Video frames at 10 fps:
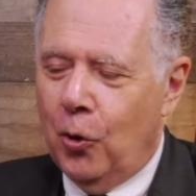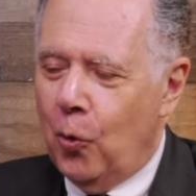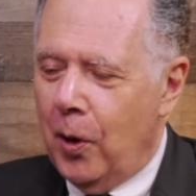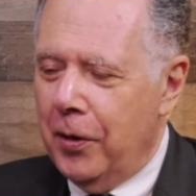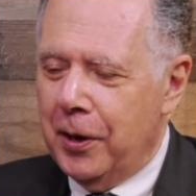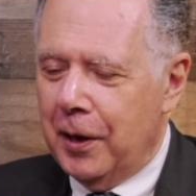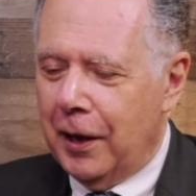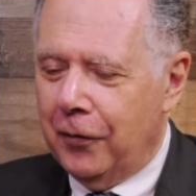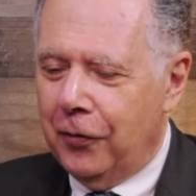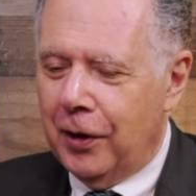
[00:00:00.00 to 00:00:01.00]
the
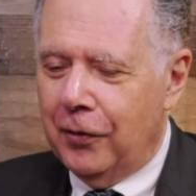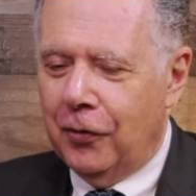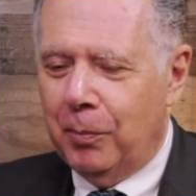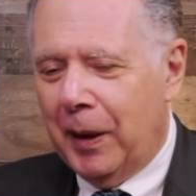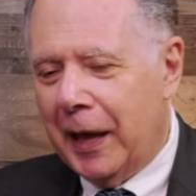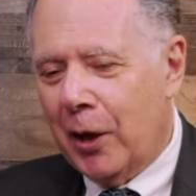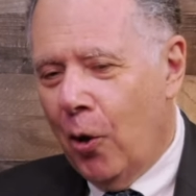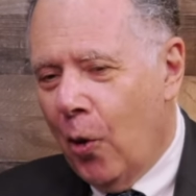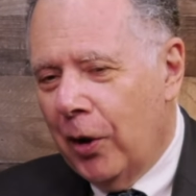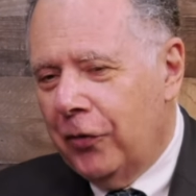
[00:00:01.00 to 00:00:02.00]
United States is playing
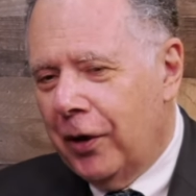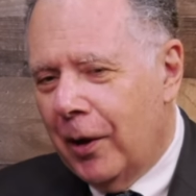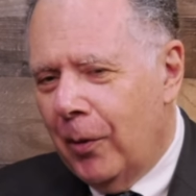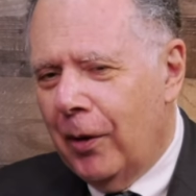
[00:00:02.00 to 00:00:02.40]
coy, saying,